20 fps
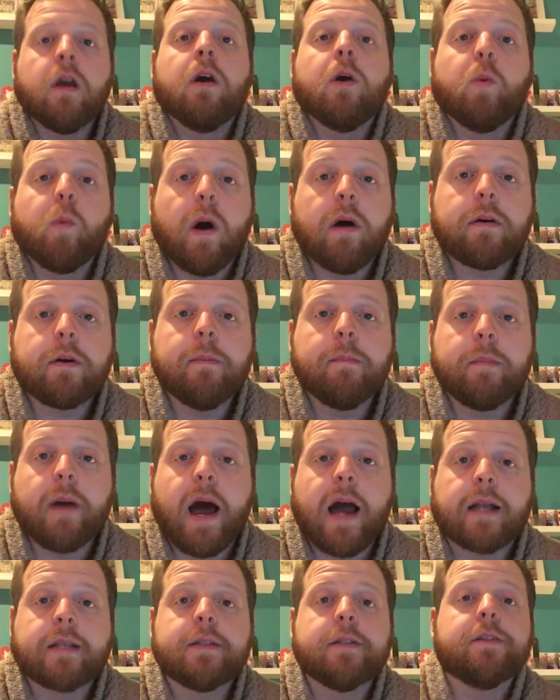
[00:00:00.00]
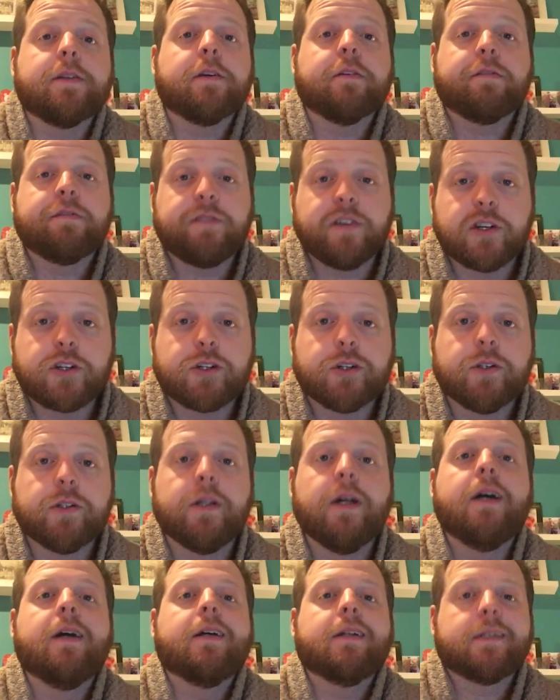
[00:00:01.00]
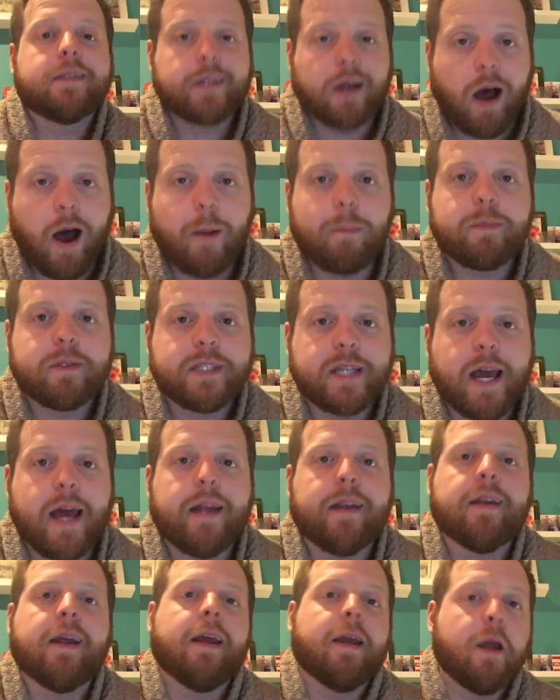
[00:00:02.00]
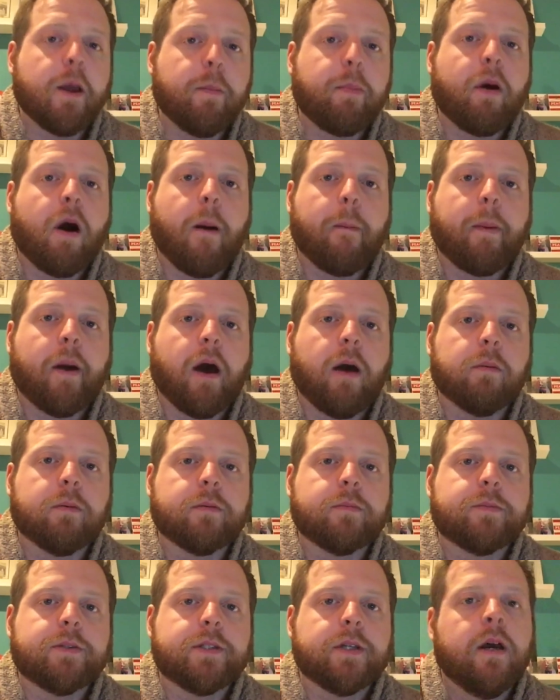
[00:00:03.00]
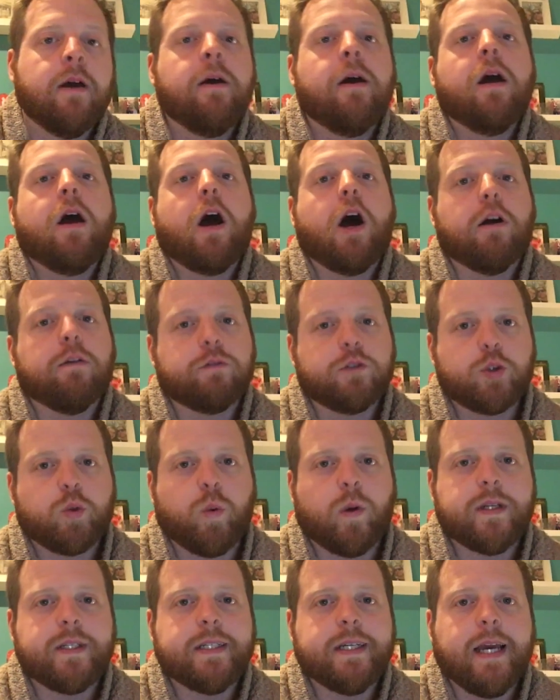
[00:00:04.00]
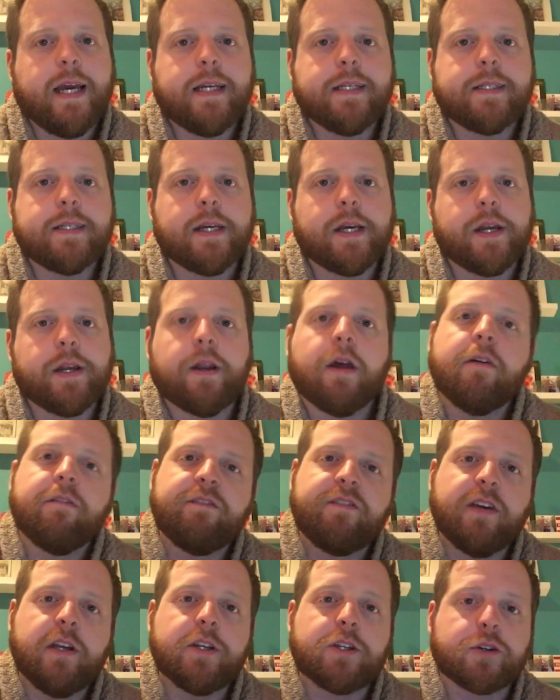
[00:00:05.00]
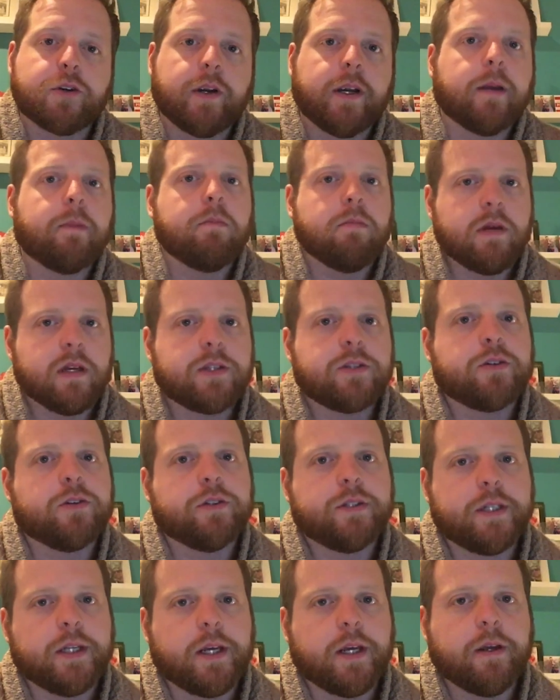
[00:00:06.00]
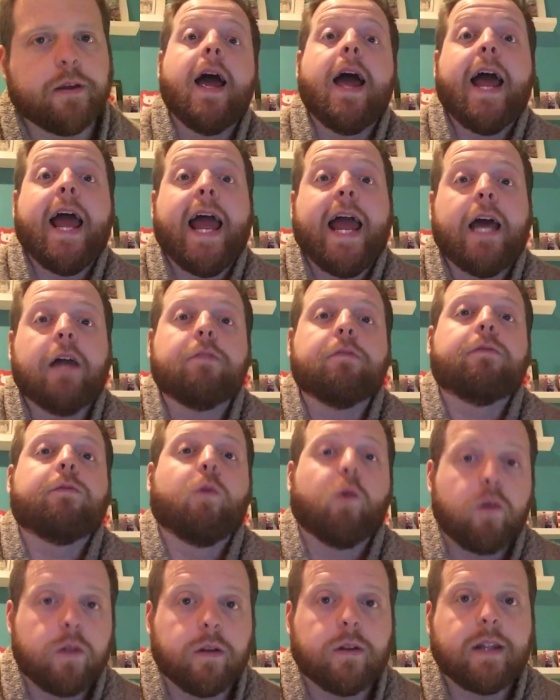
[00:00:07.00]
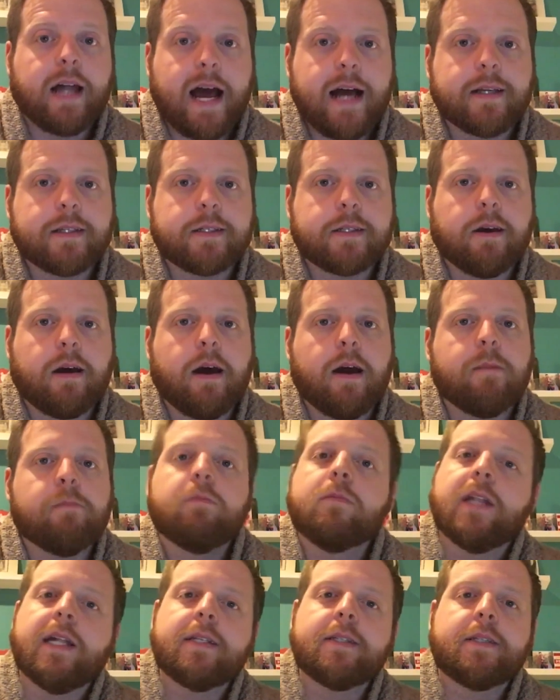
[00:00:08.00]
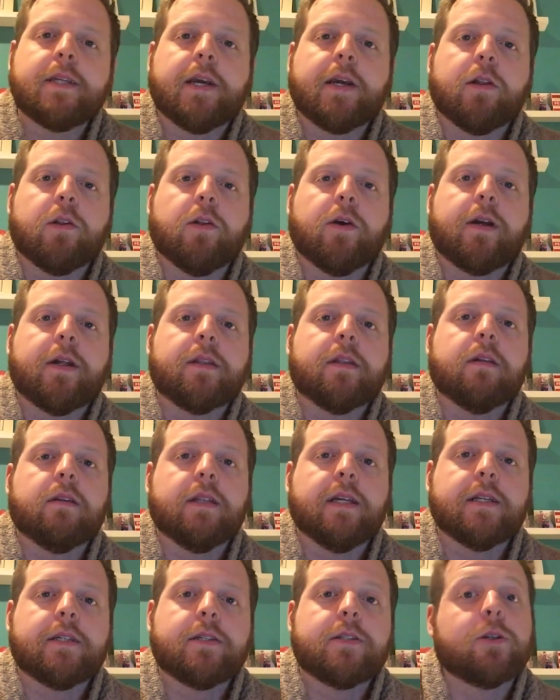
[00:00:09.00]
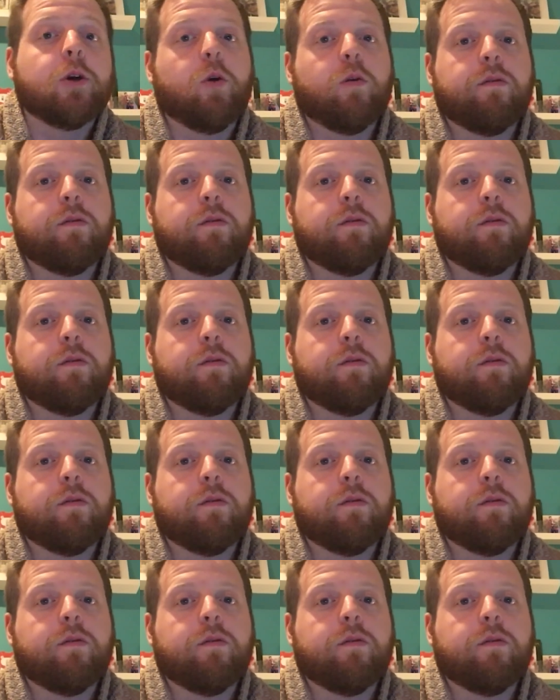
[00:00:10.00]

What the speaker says: Welcome back to the official top 10 hip-hop albums of 2018 featuring Mr. D. And for the last time, let's take a look at the list so